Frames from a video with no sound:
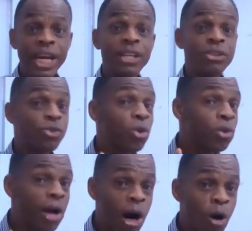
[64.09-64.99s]
It is going
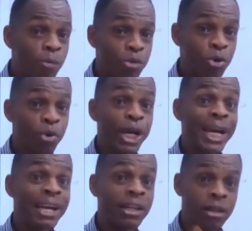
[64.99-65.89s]
to help you
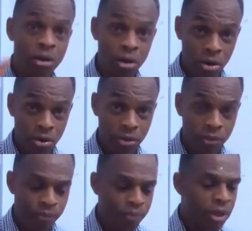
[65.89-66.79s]
in the long run.
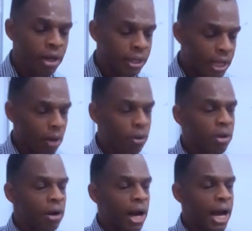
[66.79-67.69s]
Now,
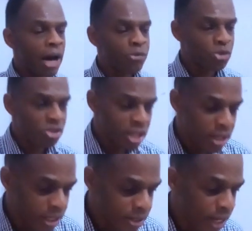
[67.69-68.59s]
I have to say
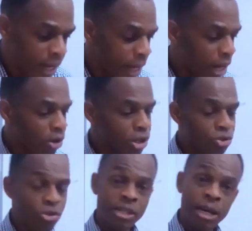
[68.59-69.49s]
this, according
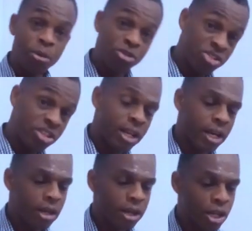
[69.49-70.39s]
to Simon
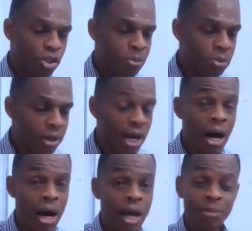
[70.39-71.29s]
Sinek in his book,
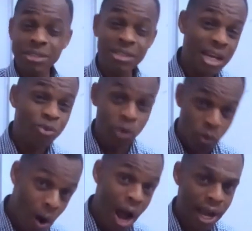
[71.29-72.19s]
uh, Start with
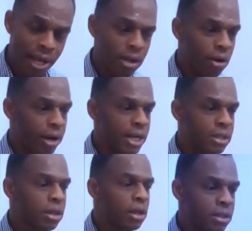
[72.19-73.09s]
Why, all right?
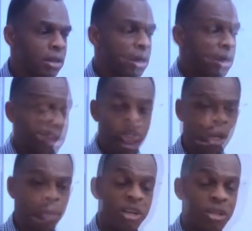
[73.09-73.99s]
That book,
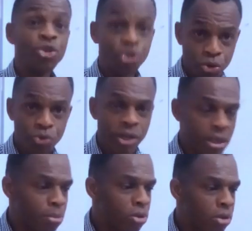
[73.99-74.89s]
I mean, you
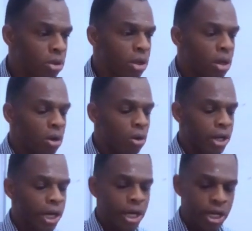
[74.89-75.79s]
should read the book,
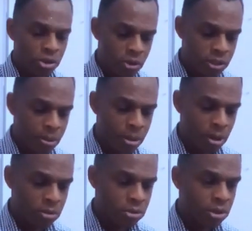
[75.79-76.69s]
okay? He
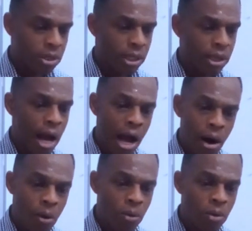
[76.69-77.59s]
talked about the
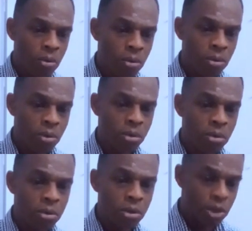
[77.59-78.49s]
how,
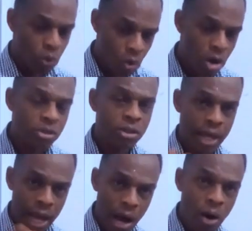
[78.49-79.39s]
the
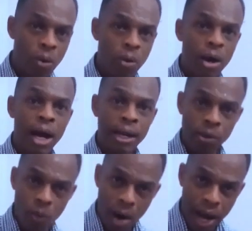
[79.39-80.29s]
what, the how,
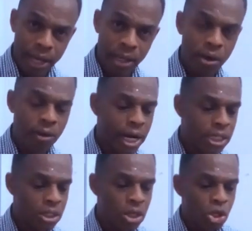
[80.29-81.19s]
and the why.
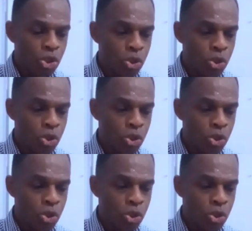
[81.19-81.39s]
All right.